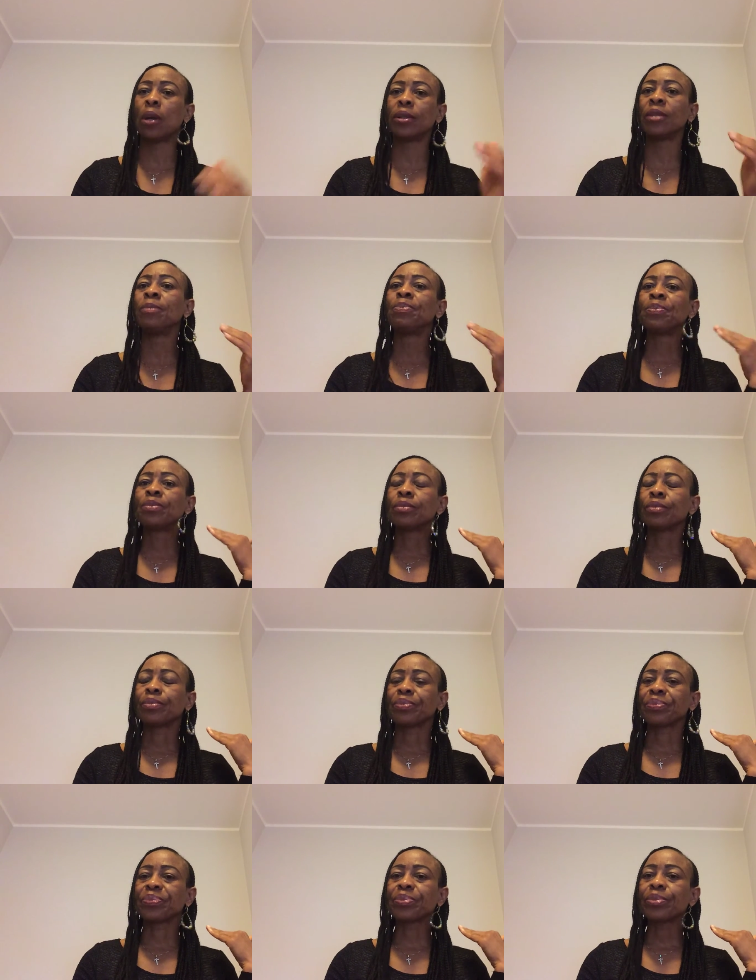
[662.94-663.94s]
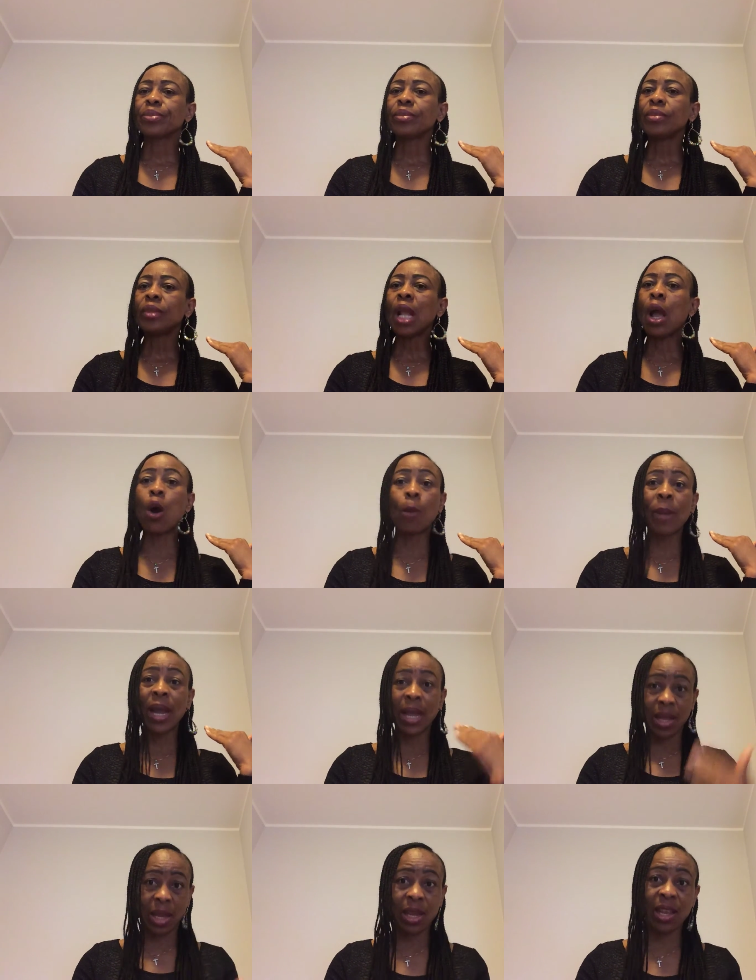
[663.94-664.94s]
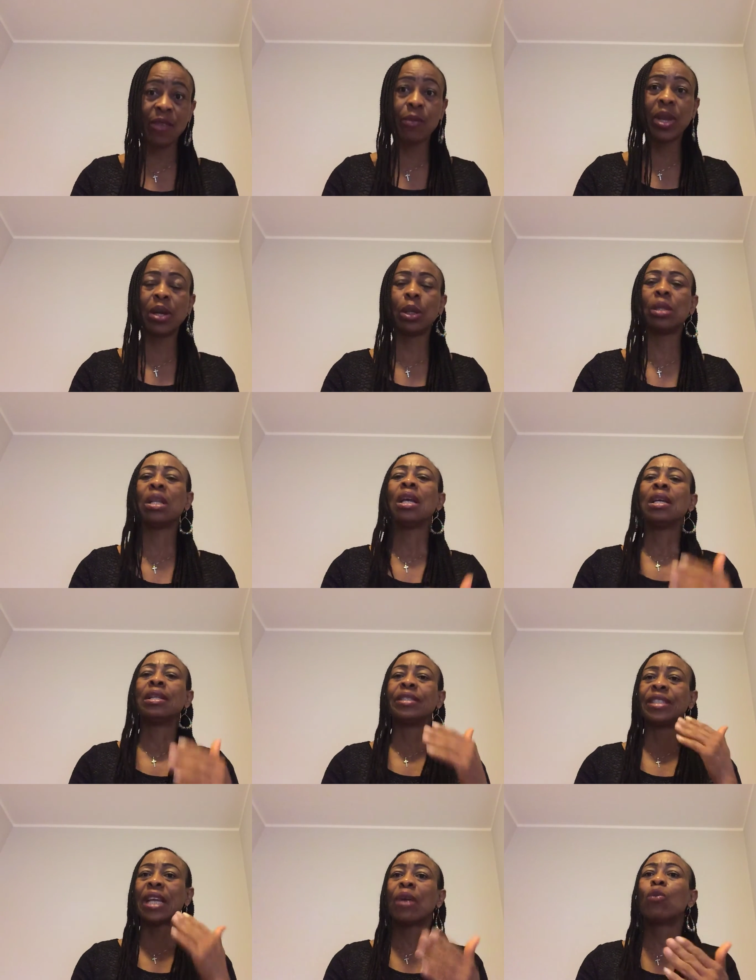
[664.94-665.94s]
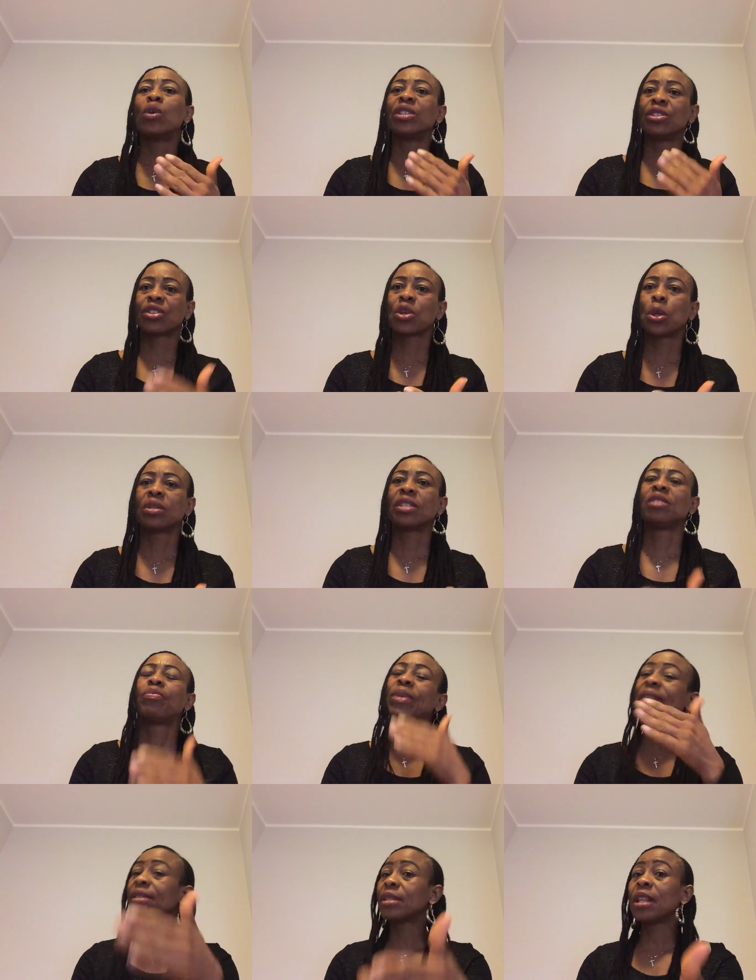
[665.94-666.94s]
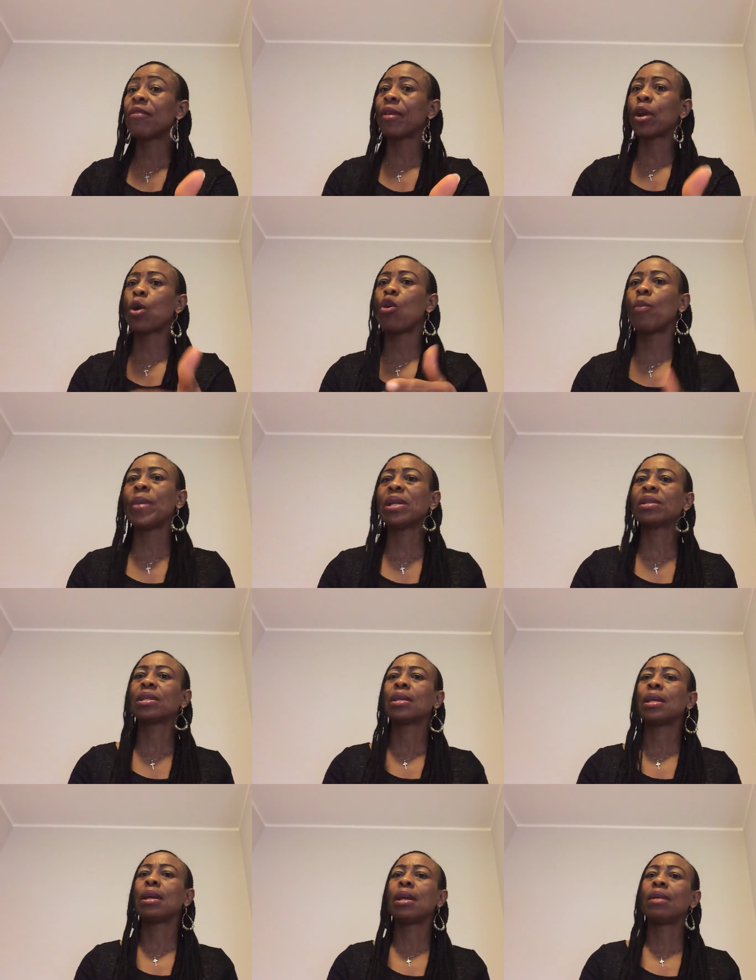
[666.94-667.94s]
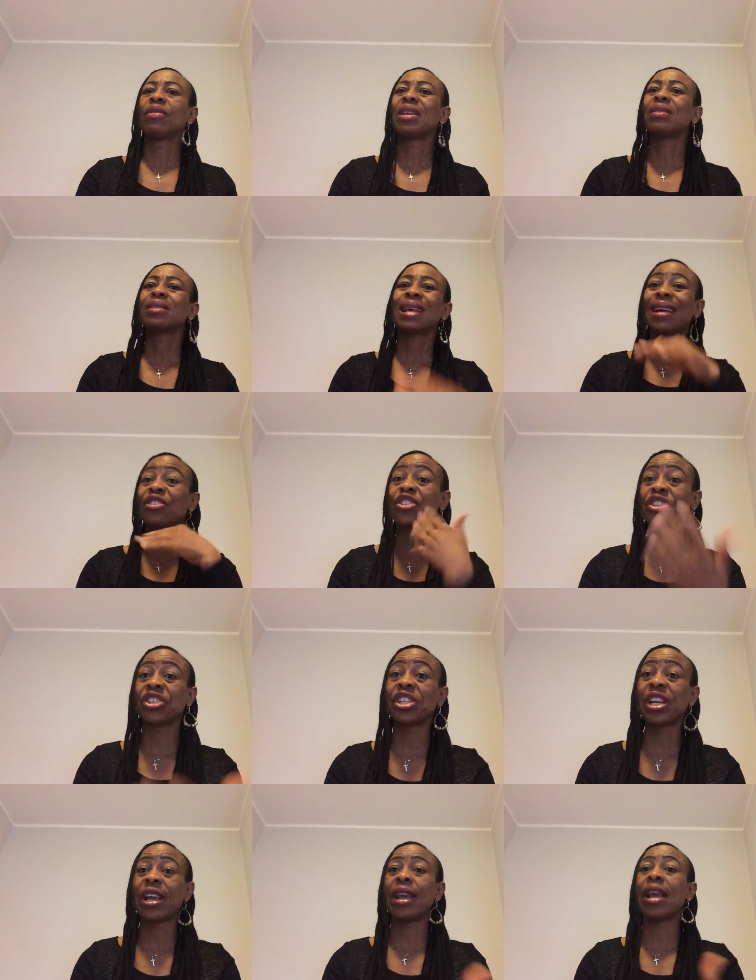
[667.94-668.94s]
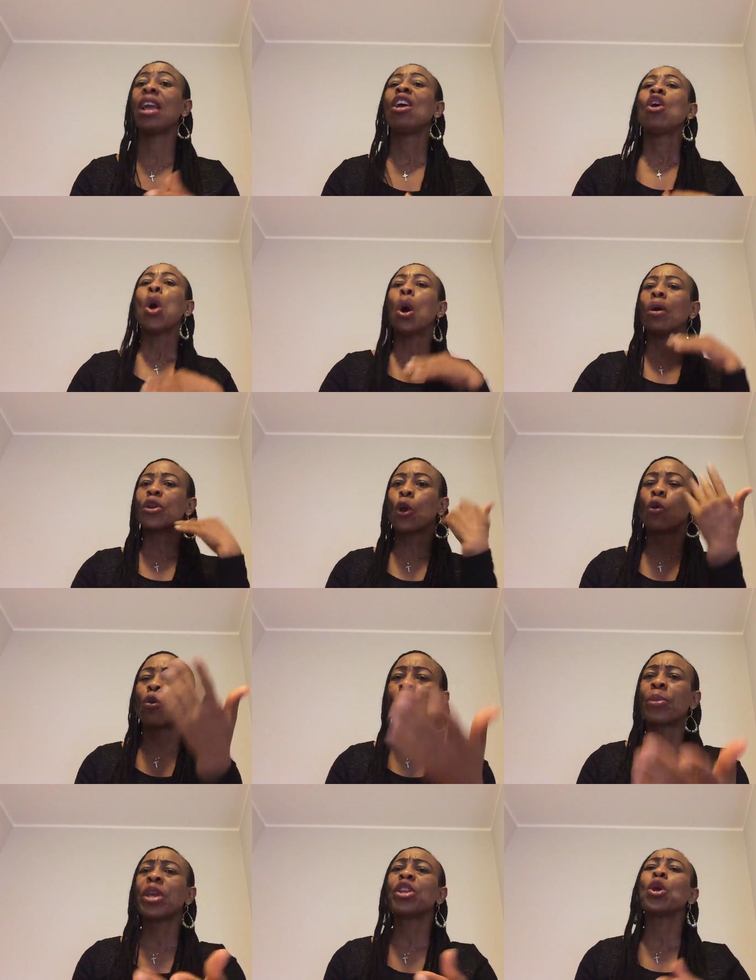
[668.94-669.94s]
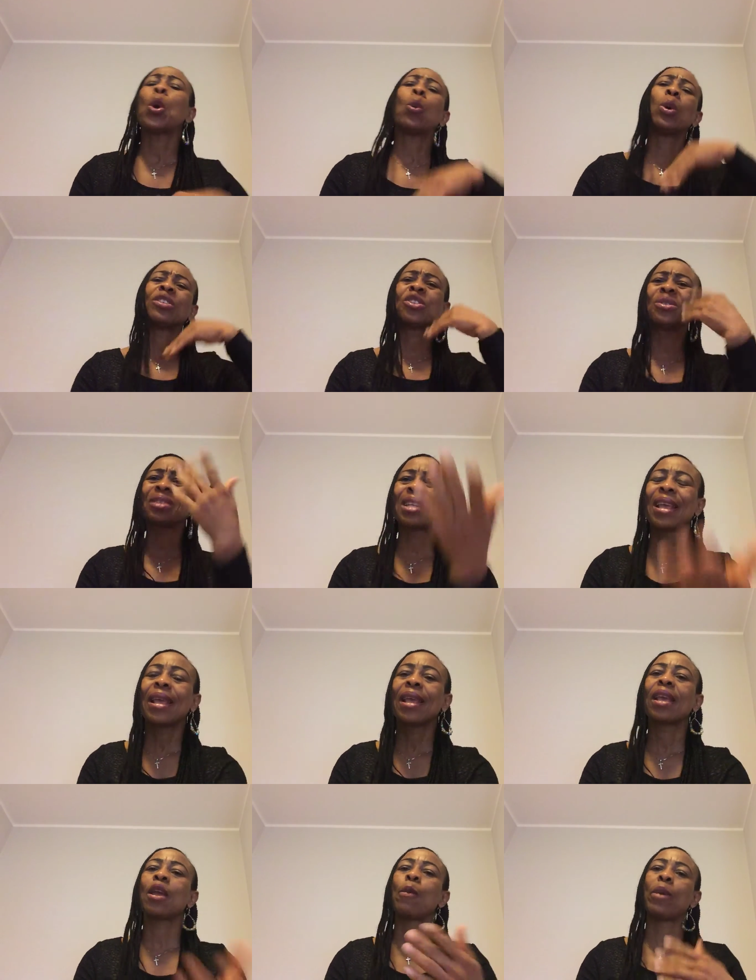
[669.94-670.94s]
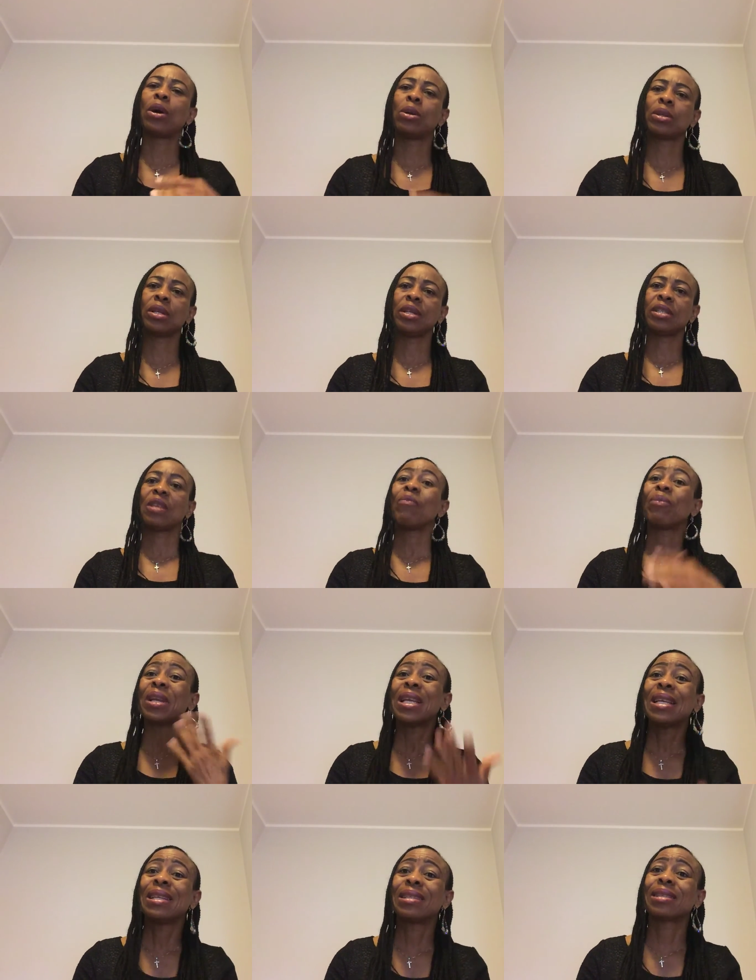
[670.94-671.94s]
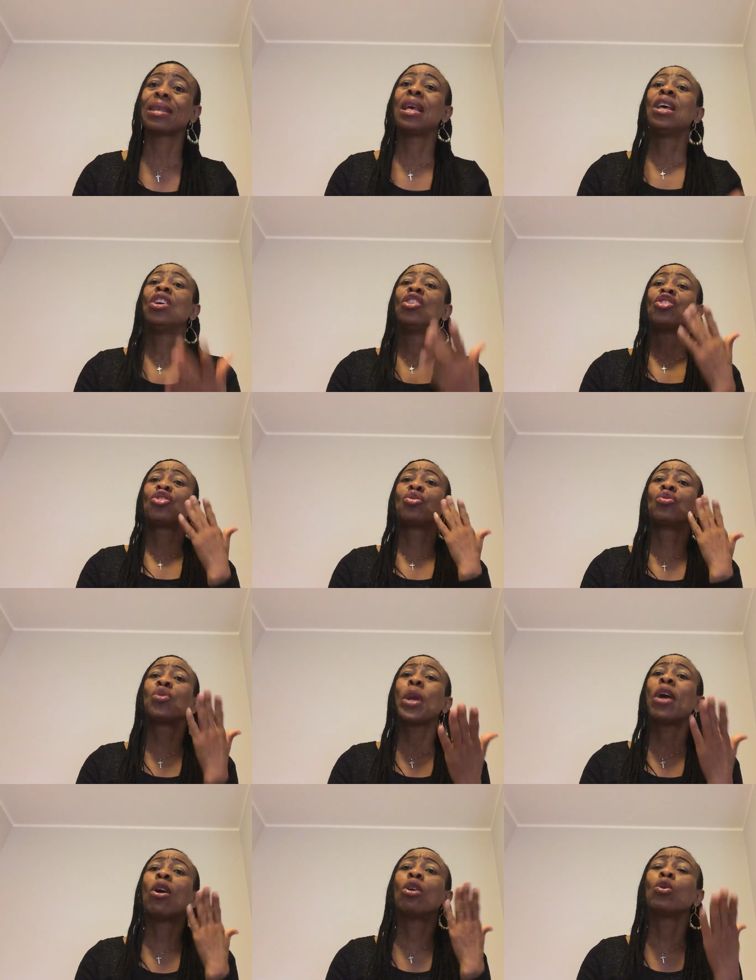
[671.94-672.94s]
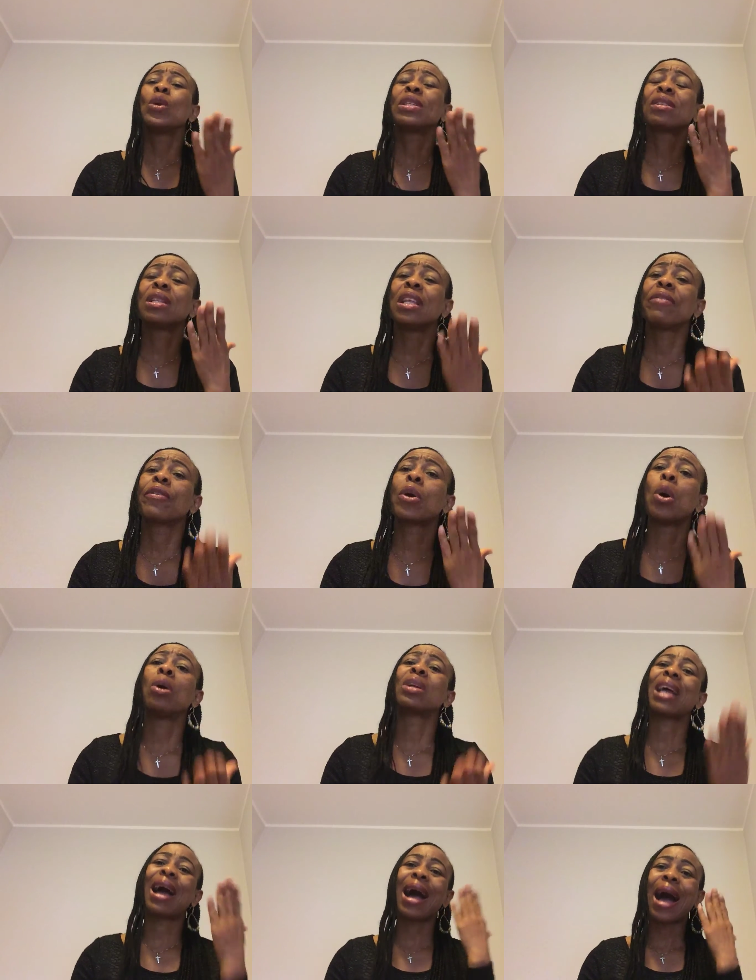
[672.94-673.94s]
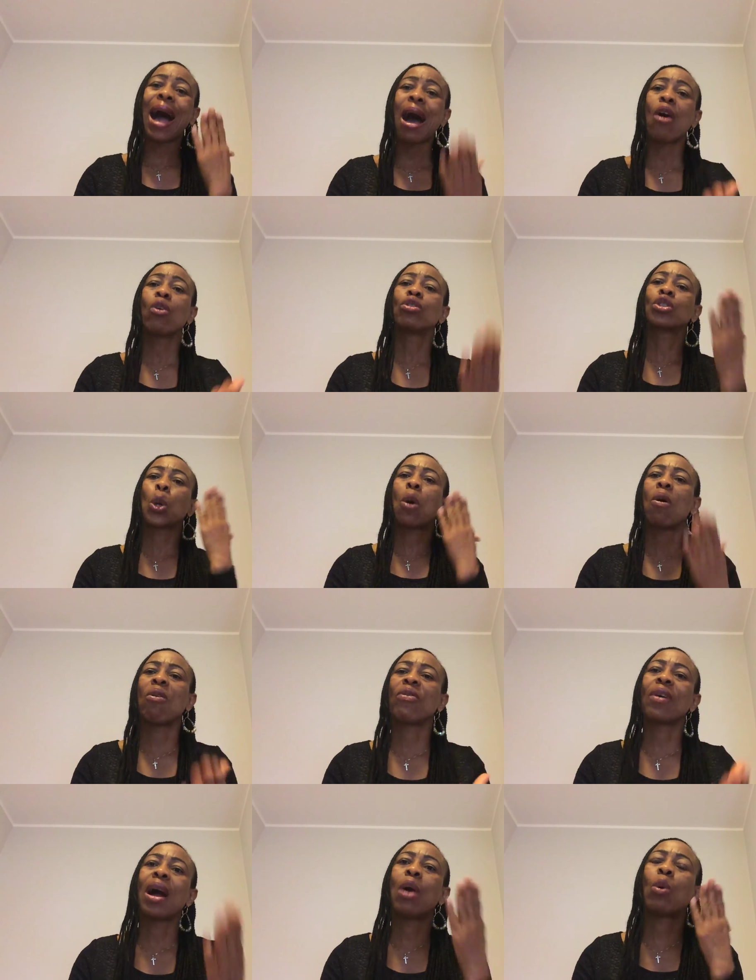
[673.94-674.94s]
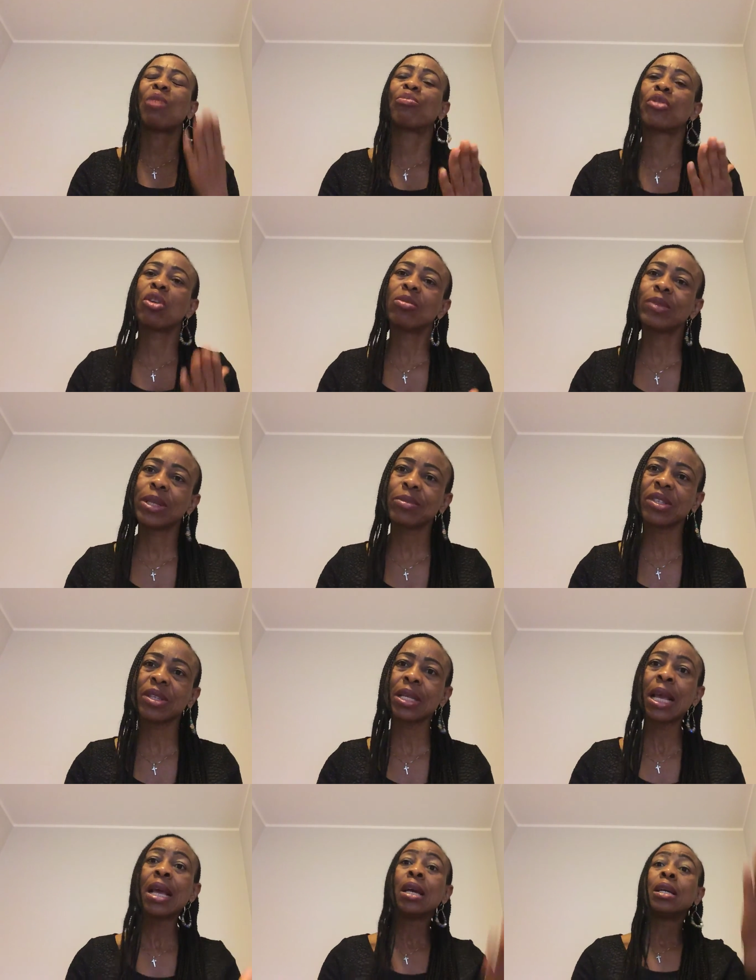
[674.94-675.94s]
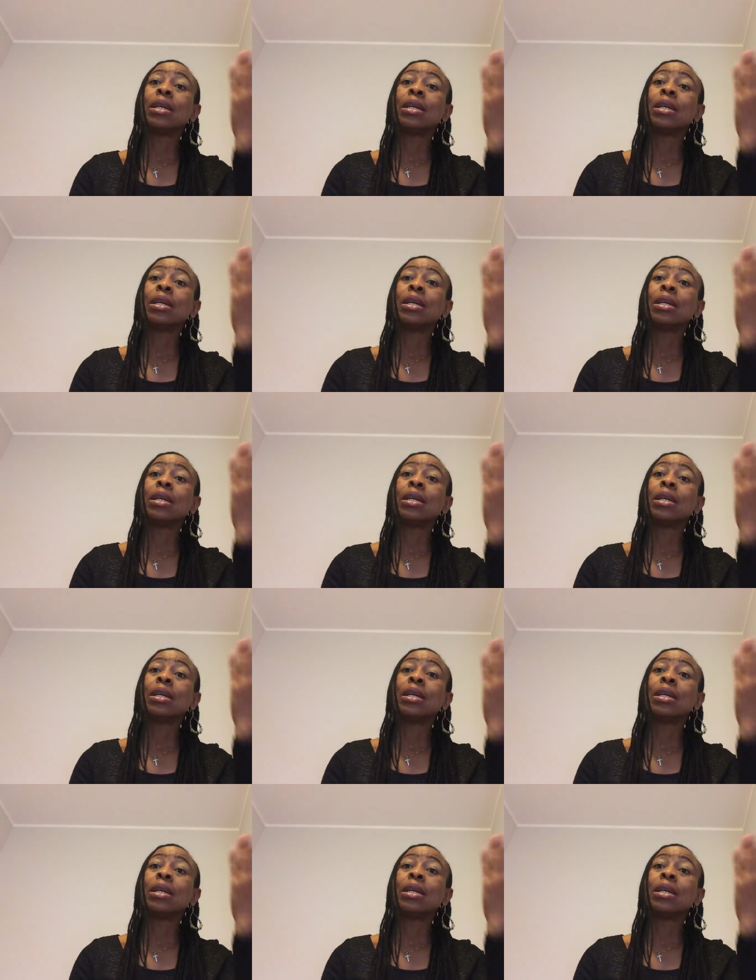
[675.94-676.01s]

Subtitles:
on my email. Then we discuss it. Please leave a comment in this and share your opinion, what you think about it. Please, should we always leave God out of our problems?